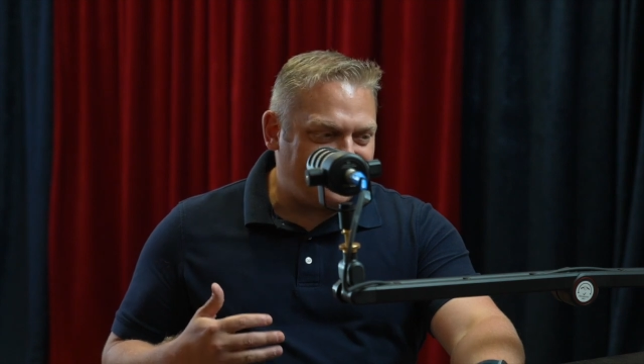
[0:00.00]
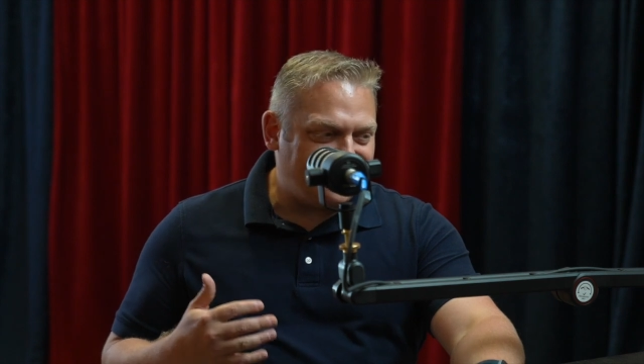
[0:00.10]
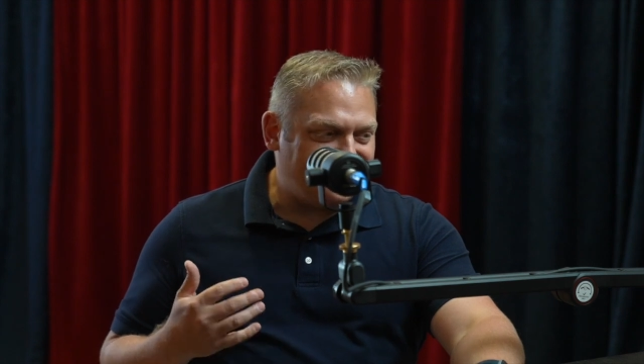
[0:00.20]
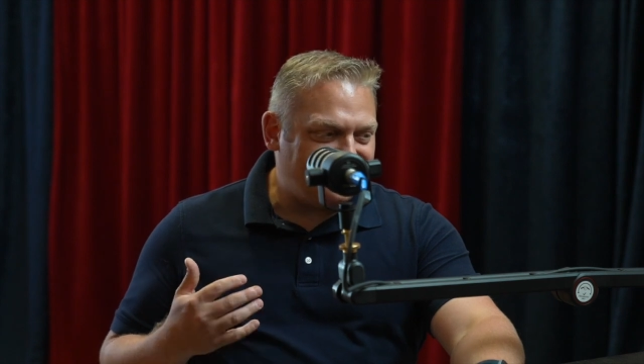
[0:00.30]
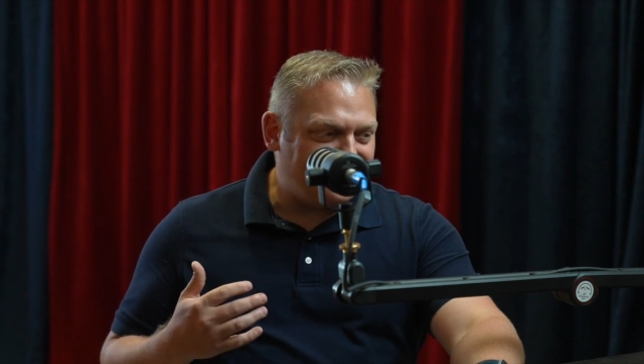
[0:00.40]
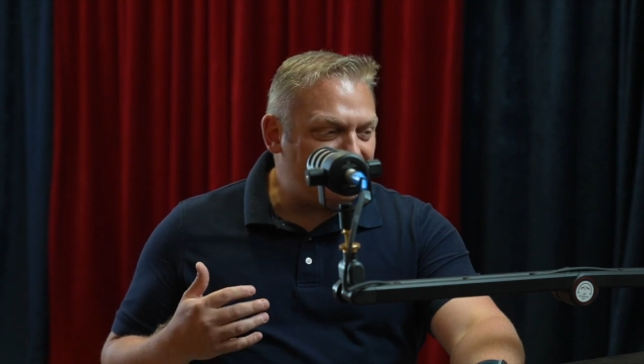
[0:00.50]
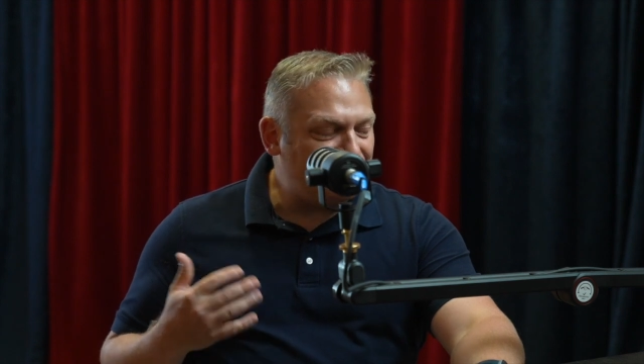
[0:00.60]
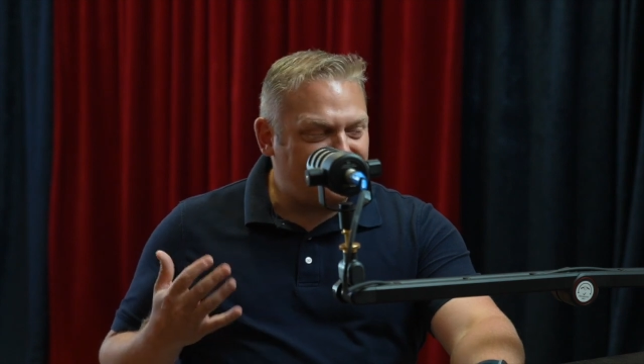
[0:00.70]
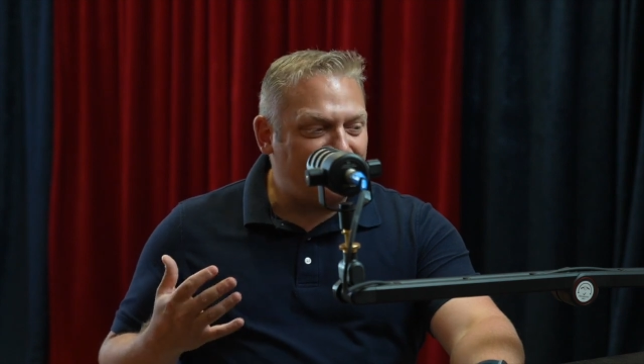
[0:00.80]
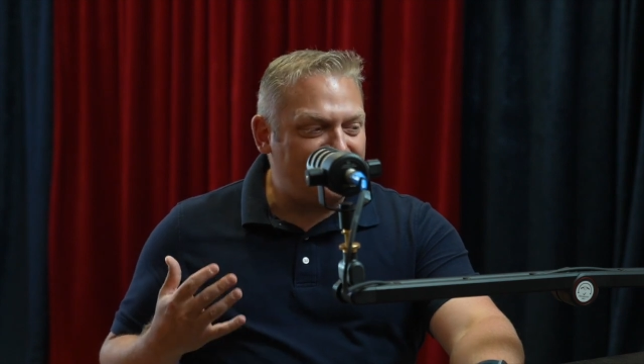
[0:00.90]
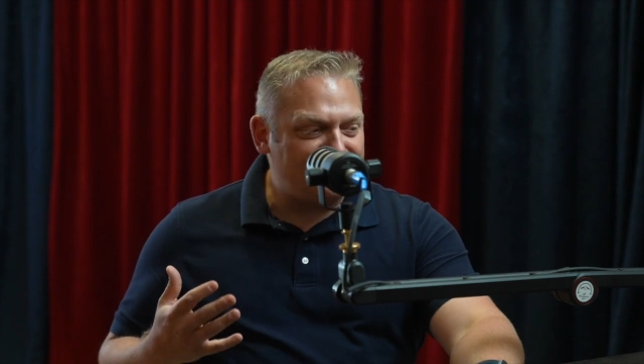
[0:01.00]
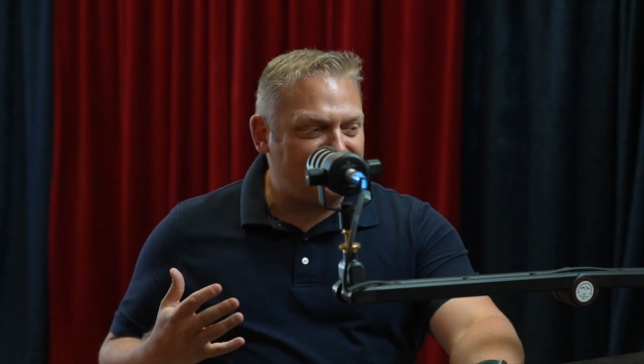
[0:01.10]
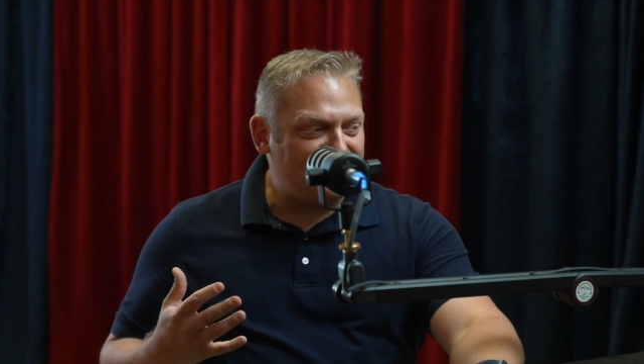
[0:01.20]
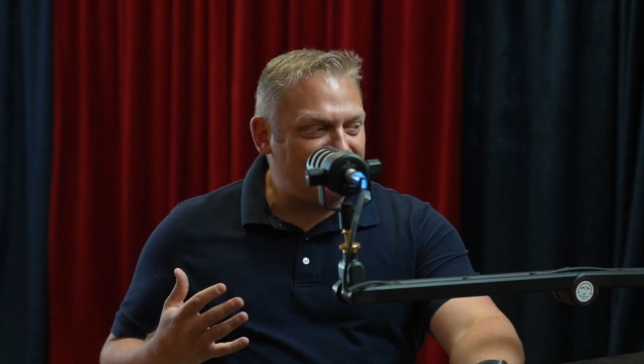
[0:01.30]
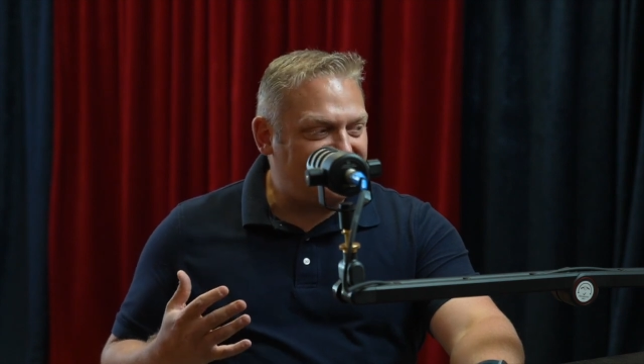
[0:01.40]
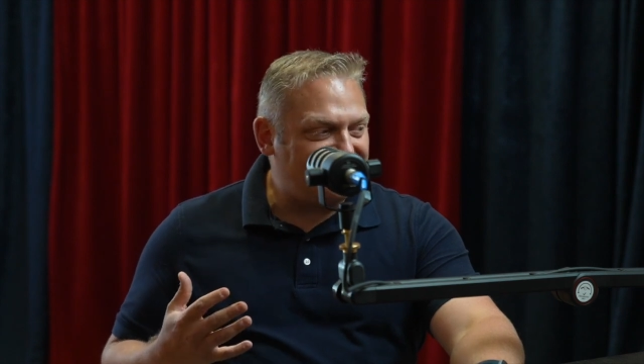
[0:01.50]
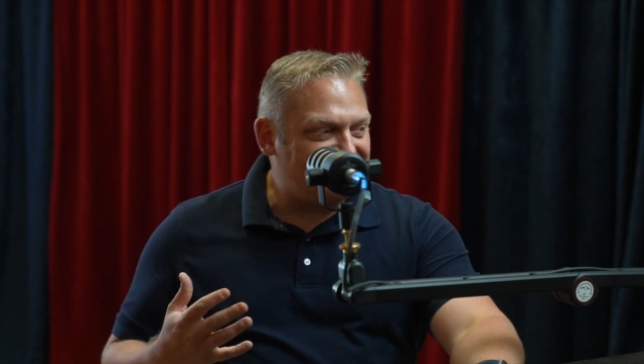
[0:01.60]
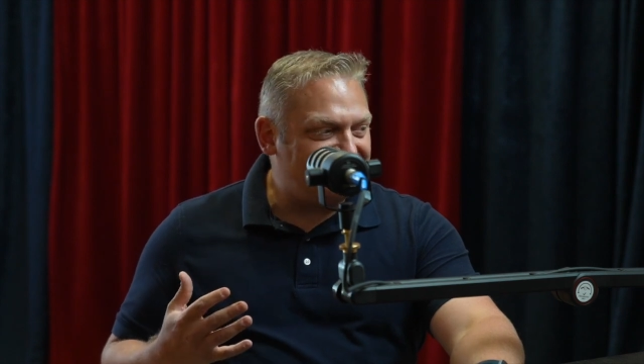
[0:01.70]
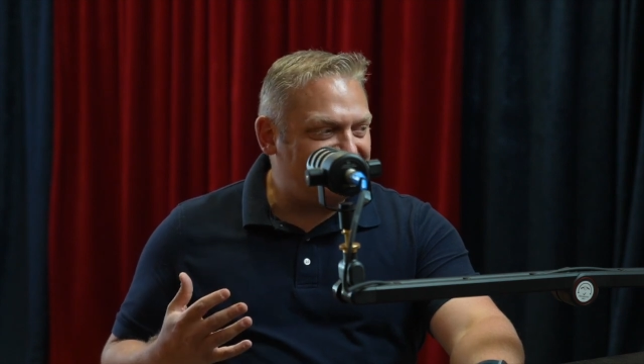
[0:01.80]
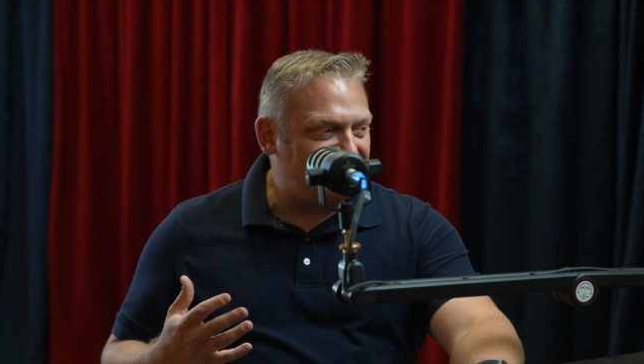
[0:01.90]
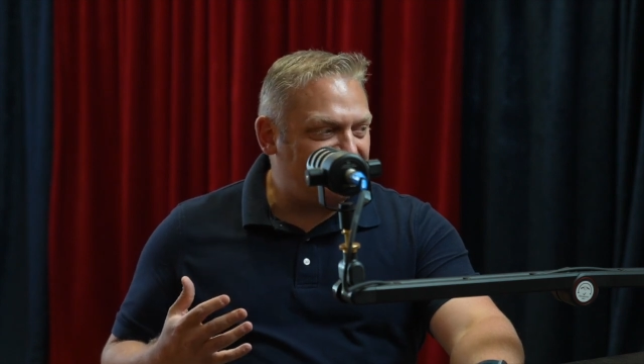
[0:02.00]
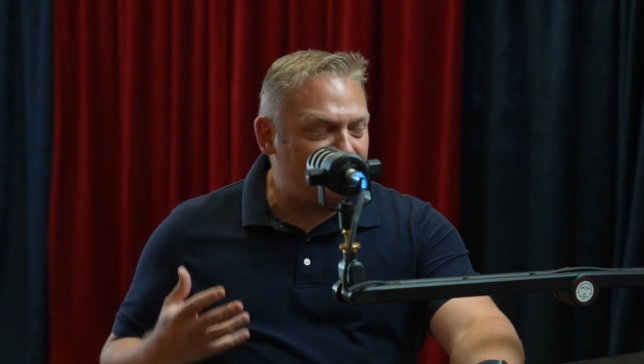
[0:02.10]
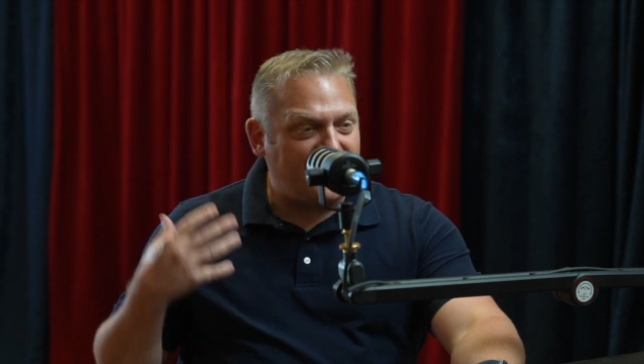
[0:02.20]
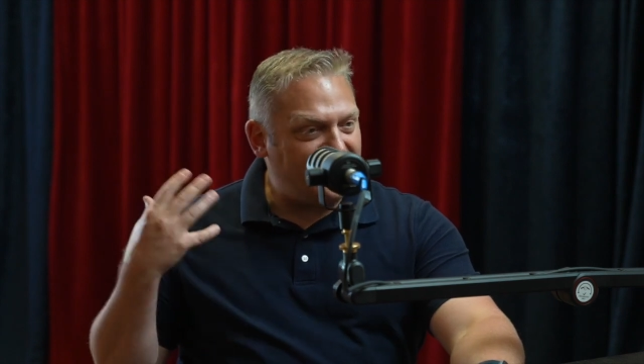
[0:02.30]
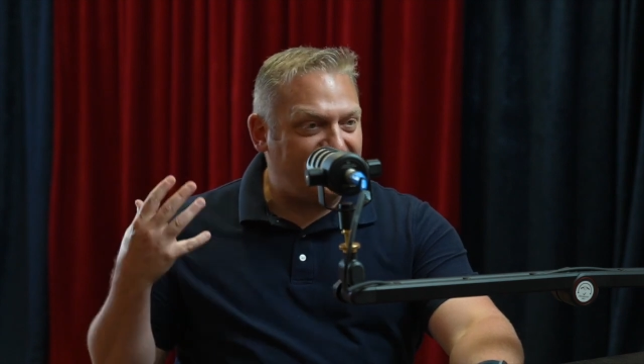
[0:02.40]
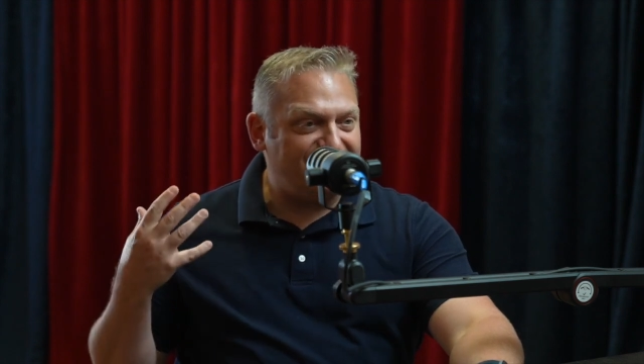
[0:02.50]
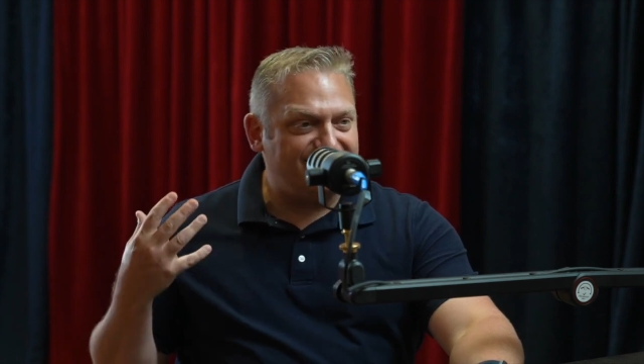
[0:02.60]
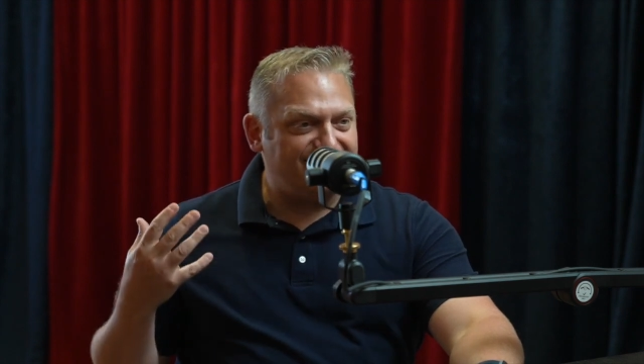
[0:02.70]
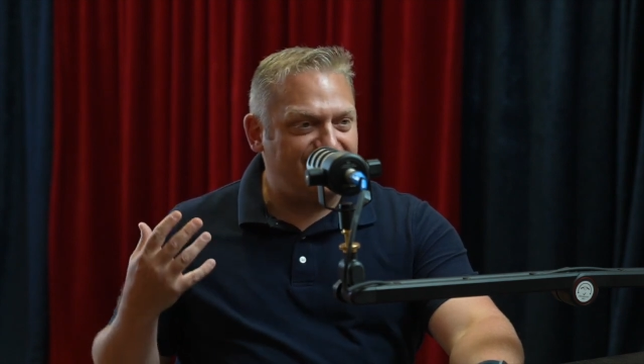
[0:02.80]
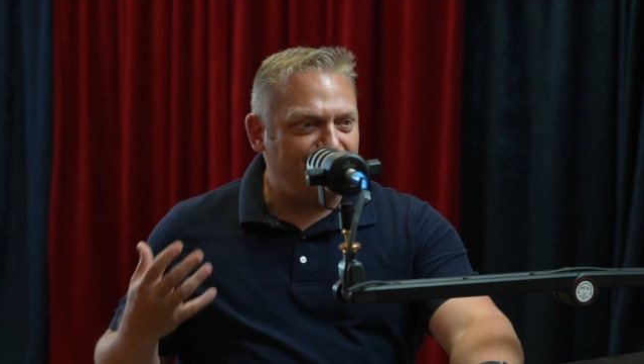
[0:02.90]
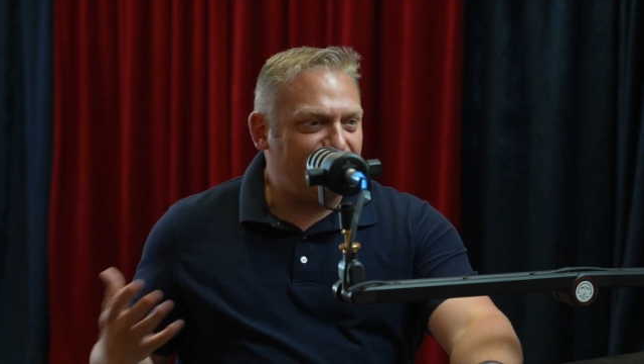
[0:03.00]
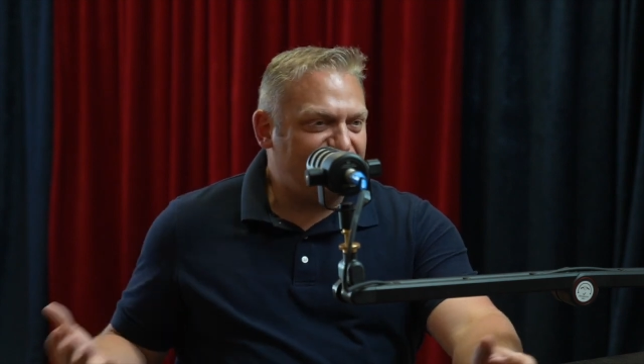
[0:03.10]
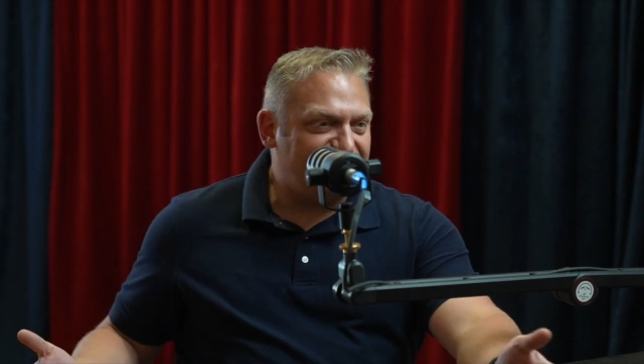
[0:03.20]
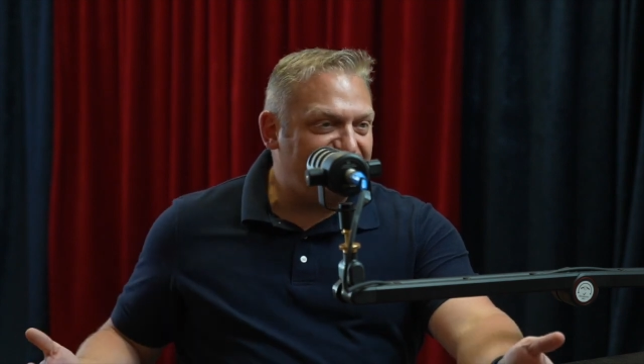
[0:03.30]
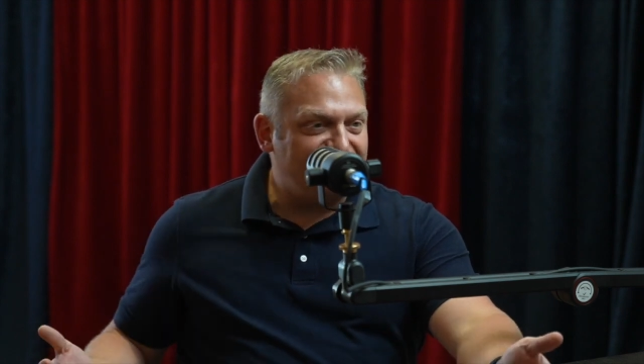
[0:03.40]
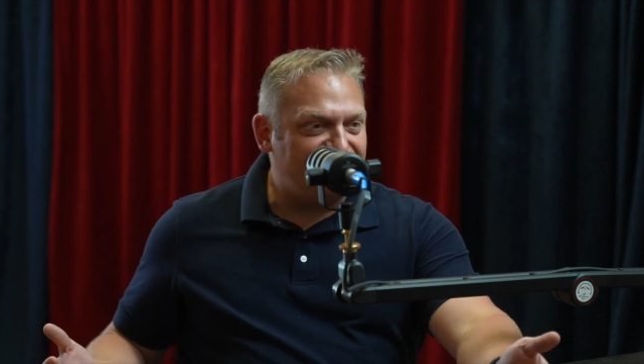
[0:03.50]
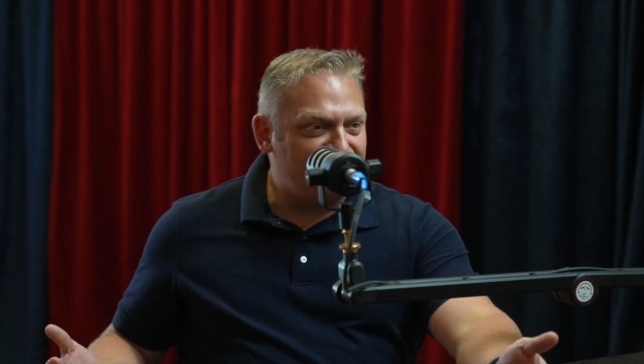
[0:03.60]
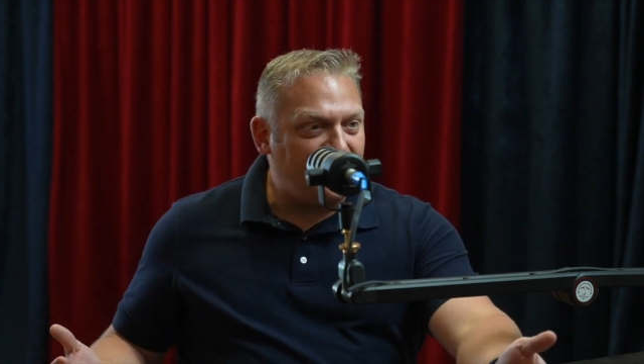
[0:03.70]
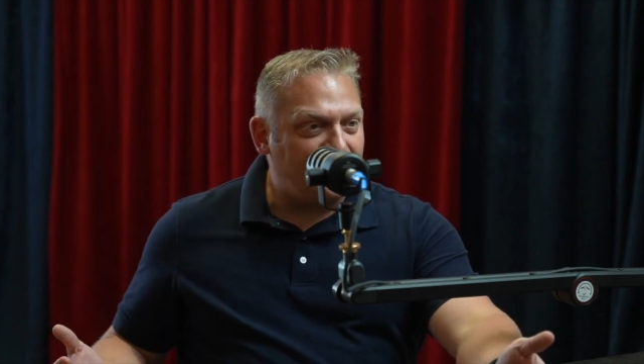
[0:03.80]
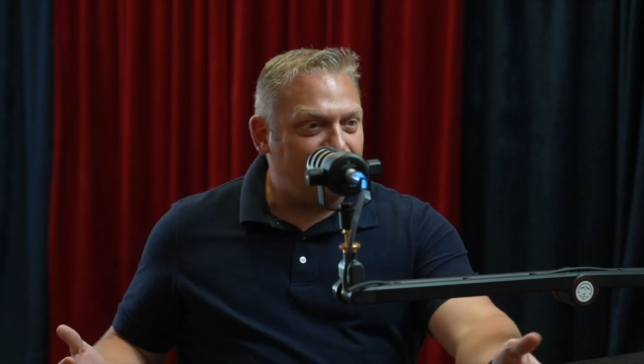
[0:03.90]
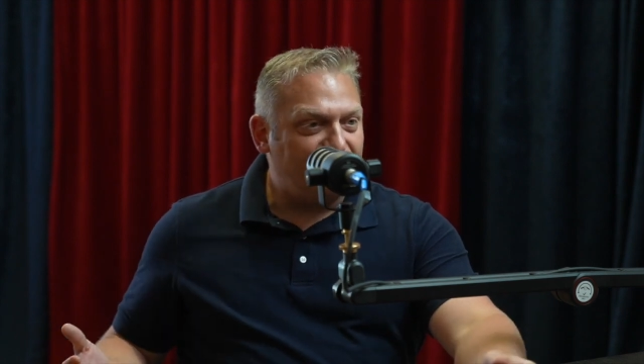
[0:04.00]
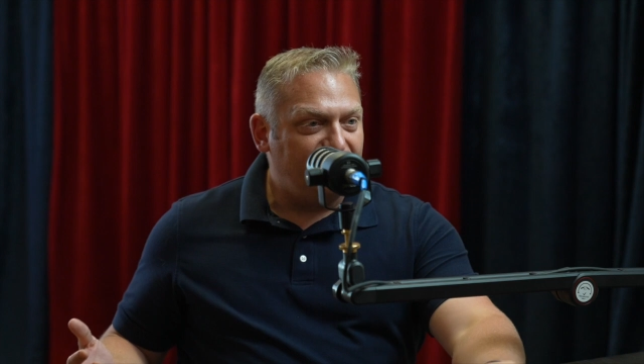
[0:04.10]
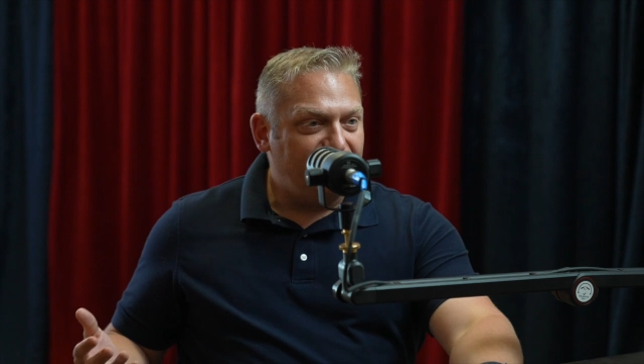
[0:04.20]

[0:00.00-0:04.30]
and it was so interesting because in my head, it's like, oh, this is an easy job.